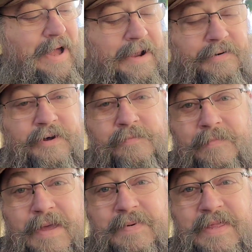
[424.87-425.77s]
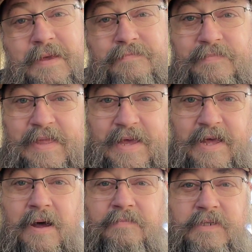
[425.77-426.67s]
I don't know, maybe they
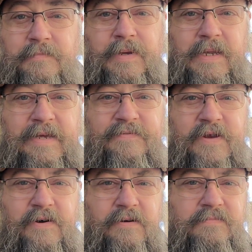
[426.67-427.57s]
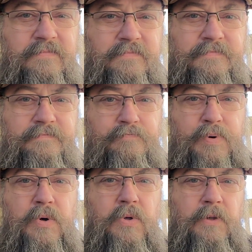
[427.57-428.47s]
come to believe their own
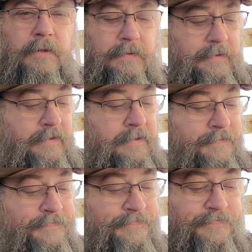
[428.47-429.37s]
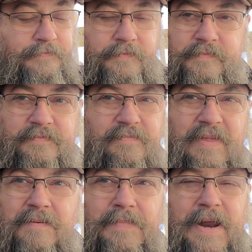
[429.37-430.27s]
bull,
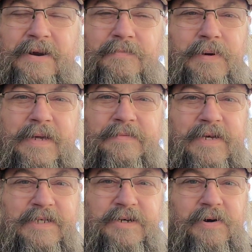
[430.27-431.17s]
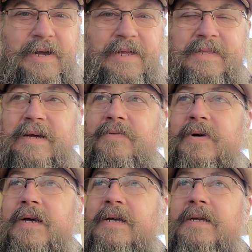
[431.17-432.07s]
but I don't believe they start out that
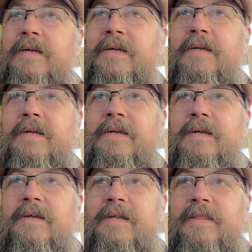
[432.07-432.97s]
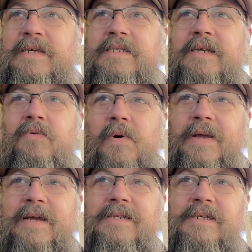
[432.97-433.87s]
way. They see
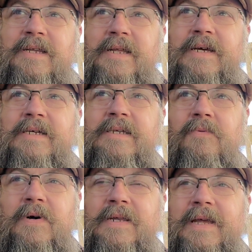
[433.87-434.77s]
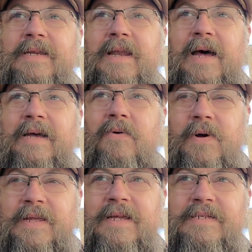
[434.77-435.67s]
what gets clicks and what
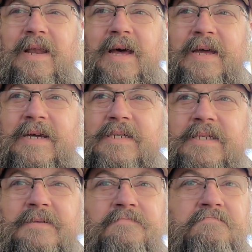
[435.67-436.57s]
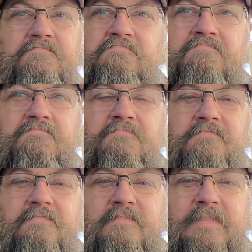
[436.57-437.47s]
gets likes,
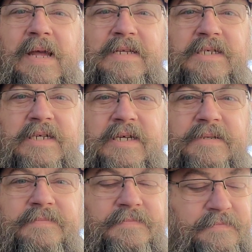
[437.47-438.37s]
and that's it.